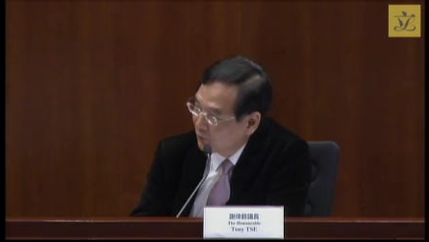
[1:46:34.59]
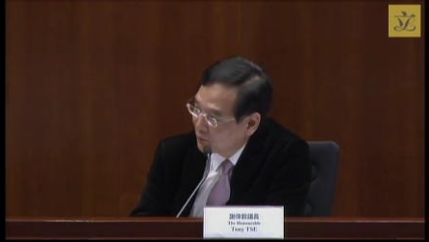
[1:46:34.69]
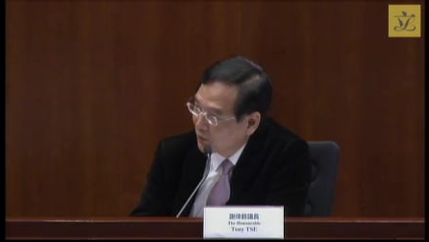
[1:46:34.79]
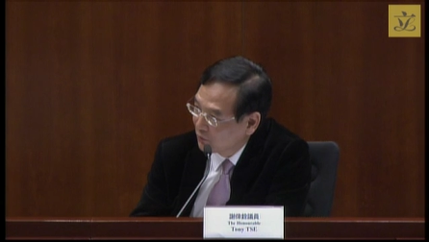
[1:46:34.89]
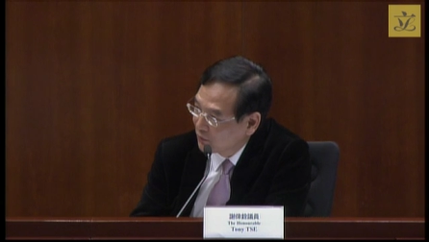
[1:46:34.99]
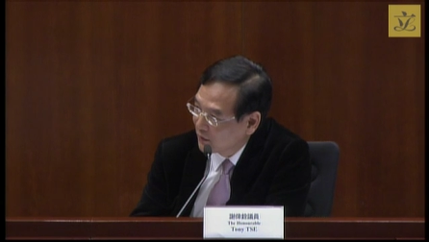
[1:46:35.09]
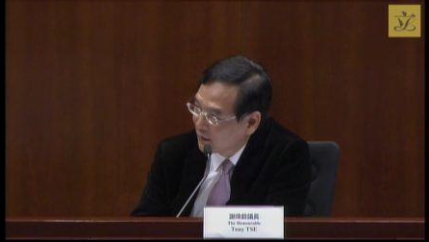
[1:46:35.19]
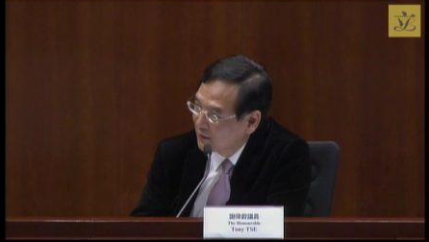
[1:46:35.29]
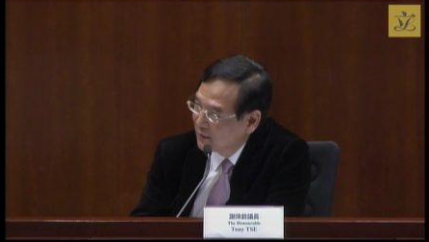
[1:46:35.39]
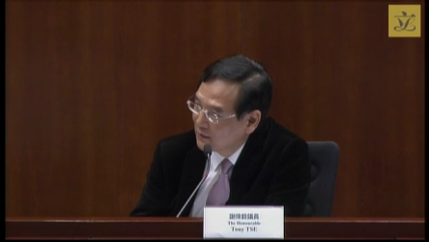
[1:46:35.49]
be
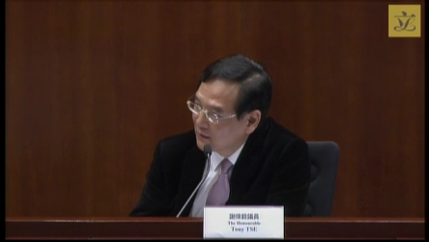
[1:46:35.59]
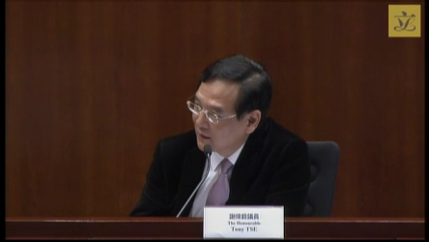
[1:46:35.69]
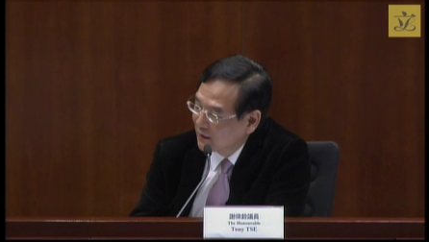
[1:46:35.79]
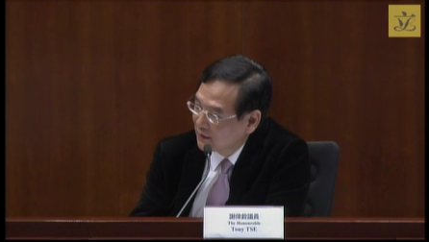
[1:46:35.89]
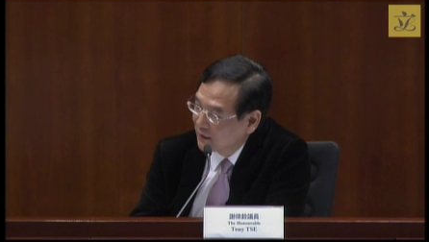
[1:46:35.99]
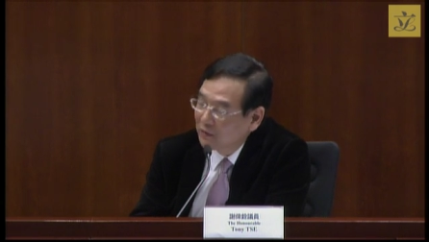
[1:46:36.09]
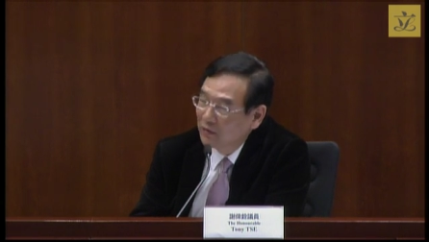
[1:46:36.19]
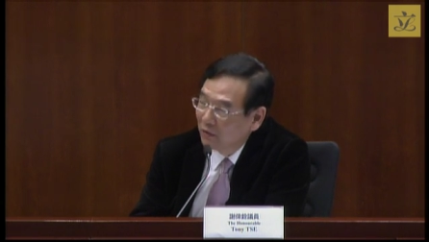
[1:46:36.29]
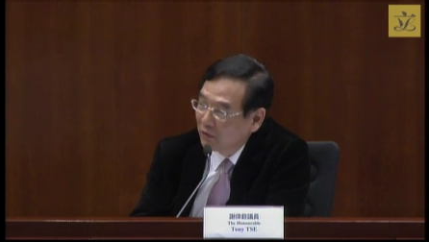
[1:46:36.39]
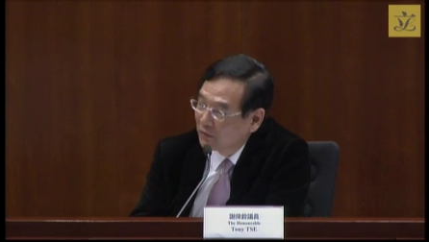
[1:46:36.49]
used as
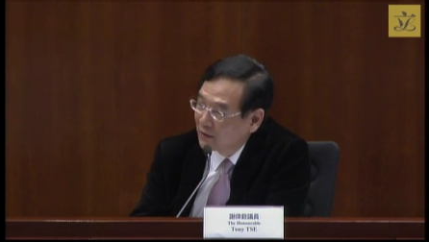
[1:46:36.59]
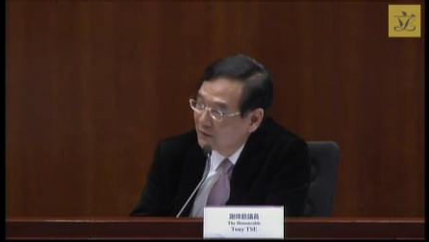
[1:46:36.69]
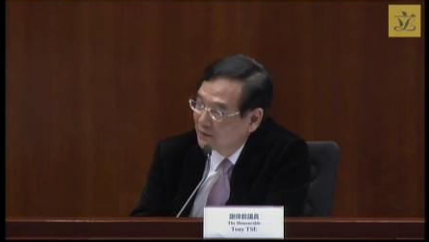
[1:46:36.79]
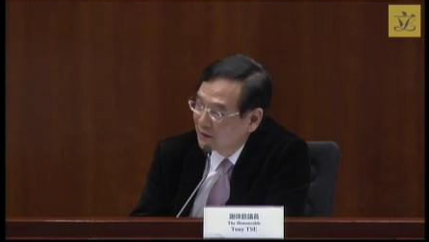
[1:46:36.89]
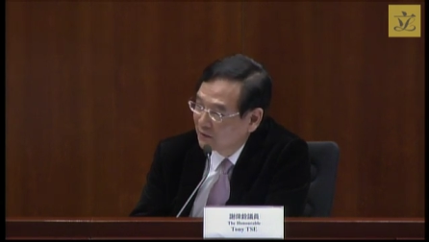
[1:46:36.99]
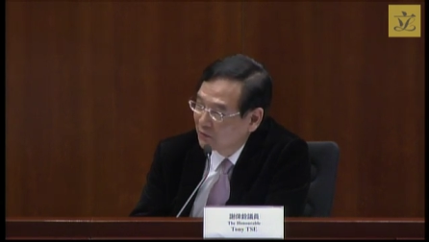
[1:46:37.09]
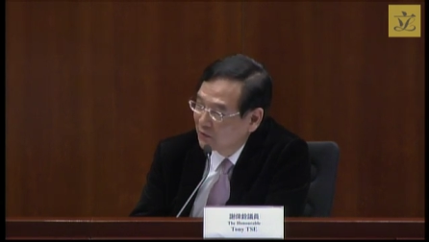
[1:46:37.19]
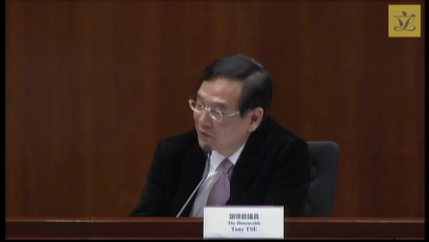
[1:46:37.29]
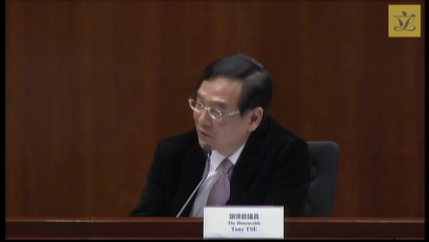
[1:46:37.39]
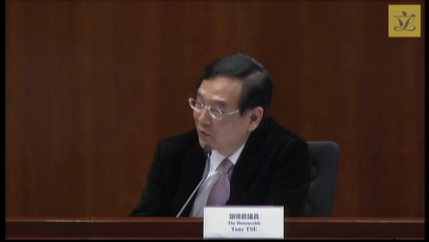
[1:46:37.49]
shops it may
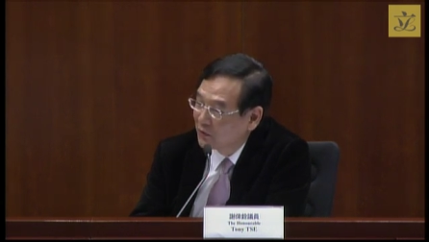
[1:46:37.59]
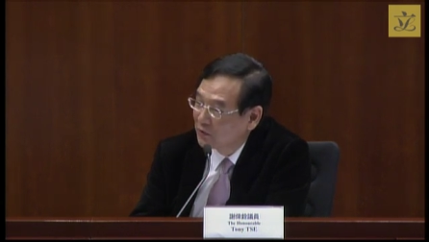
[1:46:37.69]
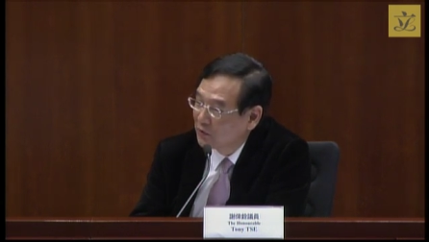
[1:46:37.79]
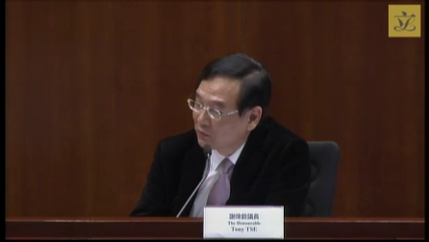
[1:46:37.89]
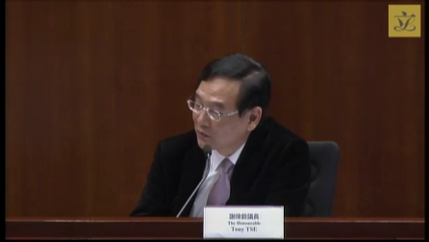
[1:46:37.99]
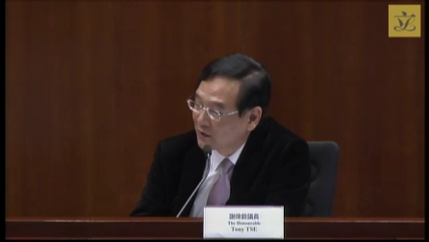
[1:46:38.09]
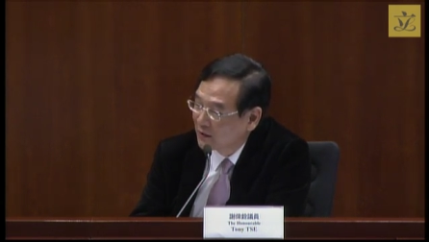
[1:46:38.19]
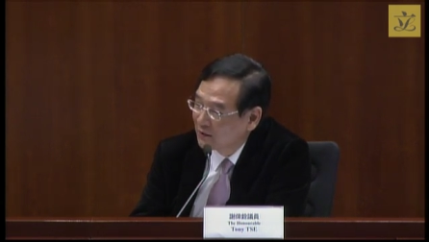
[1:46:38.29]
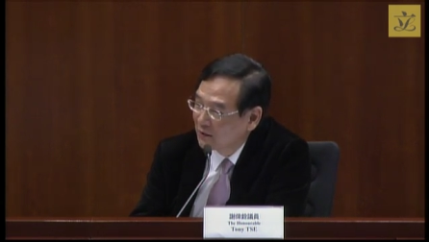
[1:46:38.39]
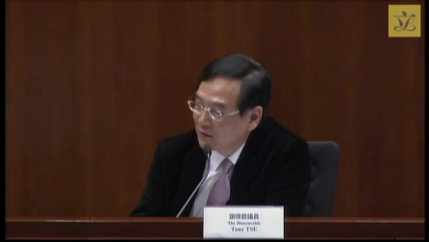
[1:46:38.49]
have an impact
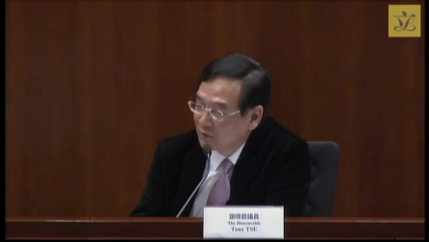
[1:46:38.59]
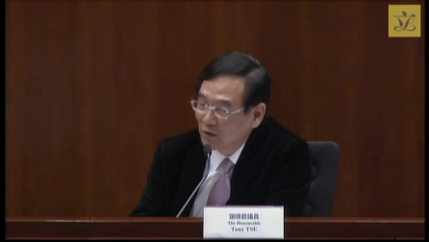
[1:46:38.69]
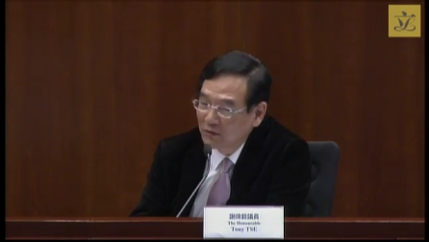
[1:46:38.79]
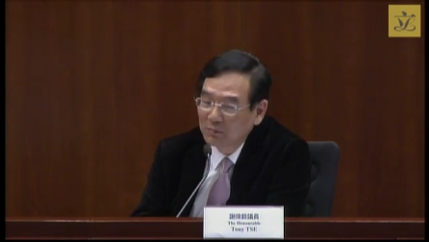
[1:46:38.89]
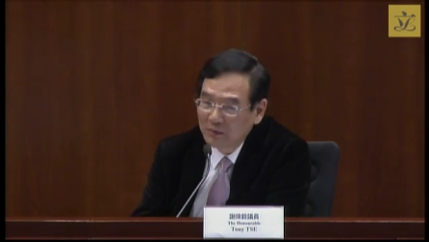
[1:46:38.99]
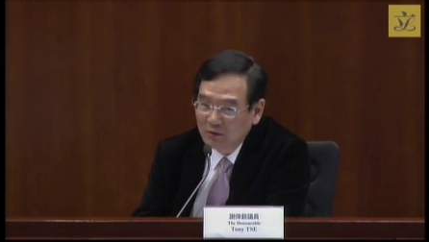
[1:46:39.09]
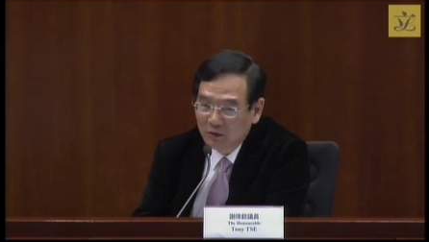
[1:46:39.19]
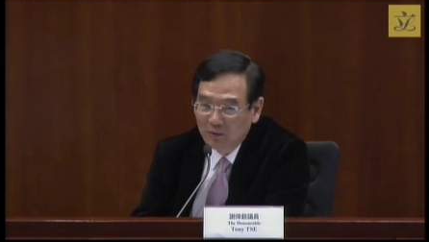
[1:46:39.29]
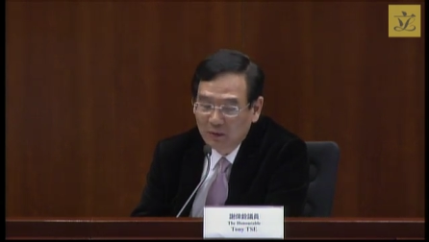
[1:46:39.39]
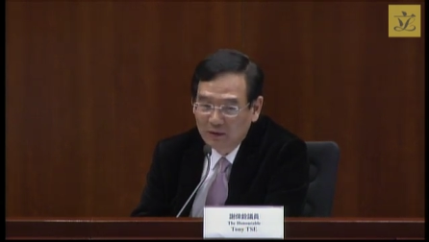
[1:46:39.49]
on the
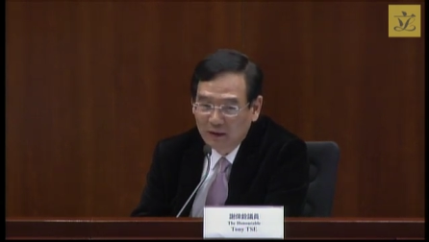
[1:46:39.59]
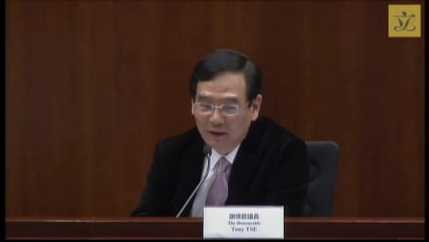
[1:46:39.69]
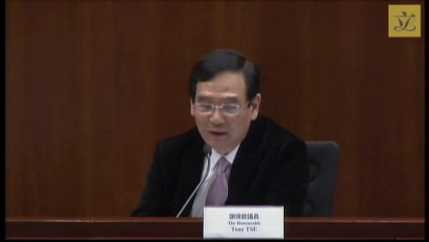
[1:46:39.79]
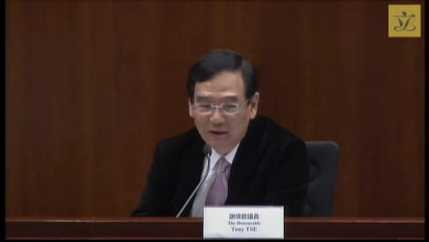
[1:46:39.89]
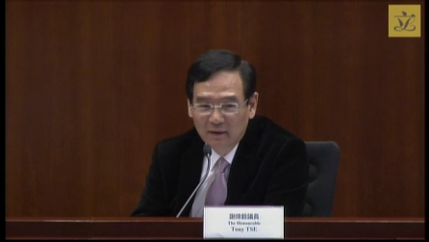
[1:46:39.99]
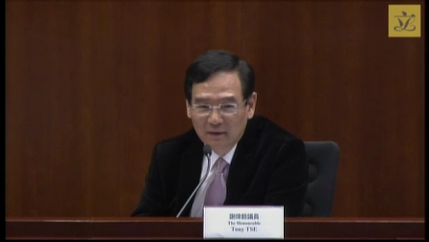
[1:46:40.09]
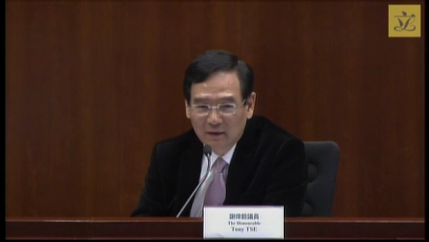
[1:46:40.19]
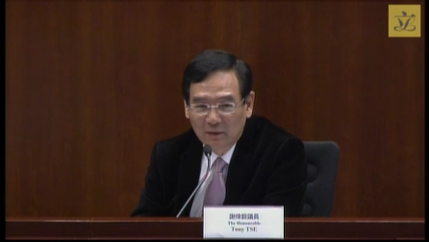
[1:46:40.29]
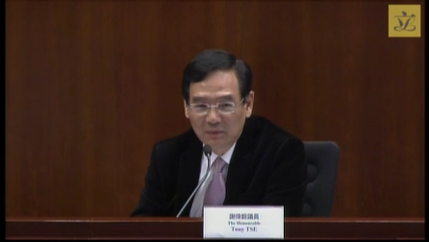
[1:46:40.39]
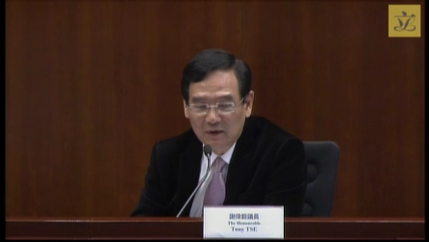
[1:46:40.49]
vitality of
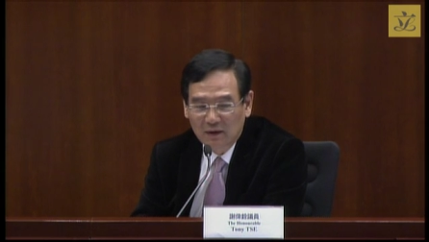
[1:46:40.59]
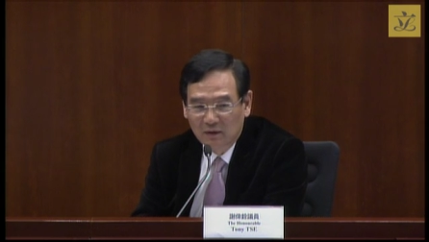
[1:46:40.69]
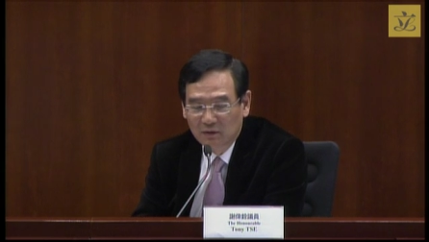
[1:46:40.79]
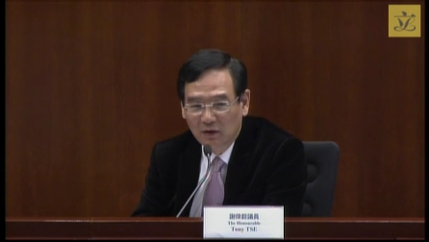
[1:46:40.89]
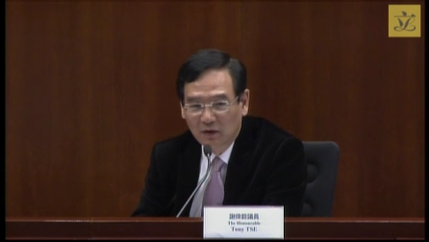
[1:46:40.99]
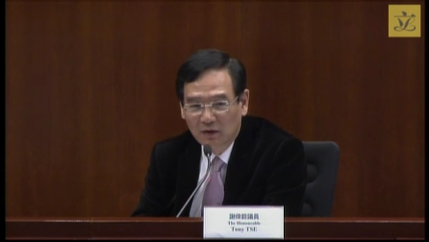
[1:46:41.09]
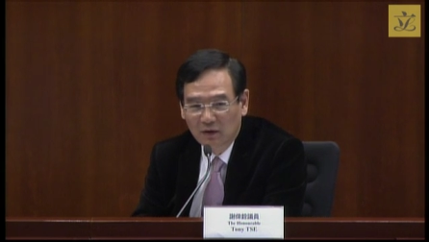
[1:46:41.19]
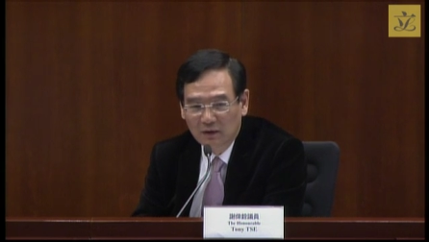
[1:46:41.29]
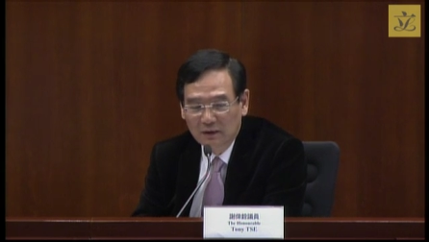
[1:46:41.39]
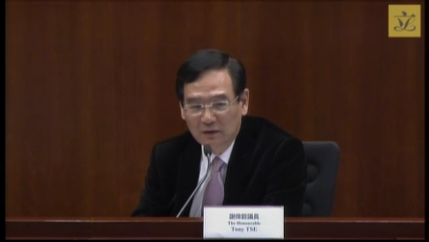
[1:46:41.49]
that area.